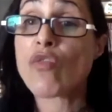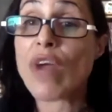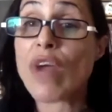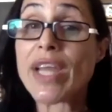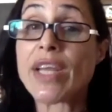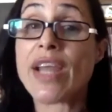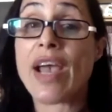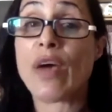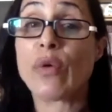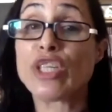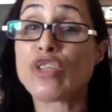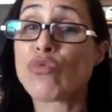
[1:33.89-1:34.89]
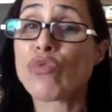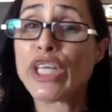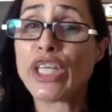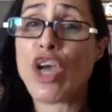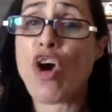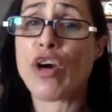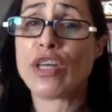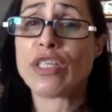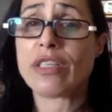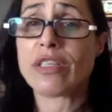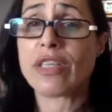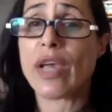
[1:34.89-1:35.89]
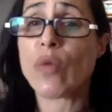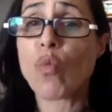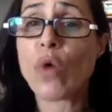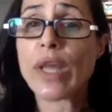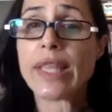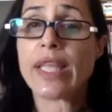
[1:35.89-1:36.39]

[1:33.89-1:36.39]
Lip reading: Right now, it is really hard to say what